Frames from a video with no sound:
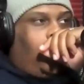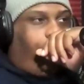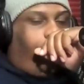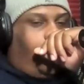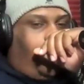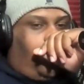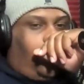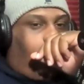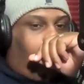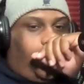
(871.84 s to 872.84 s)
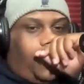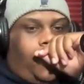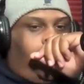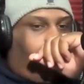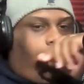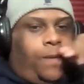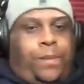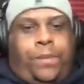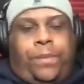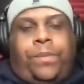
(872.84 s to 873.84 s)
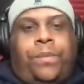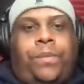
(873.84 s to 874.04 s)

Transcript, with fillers: when you have KD on your team, and I love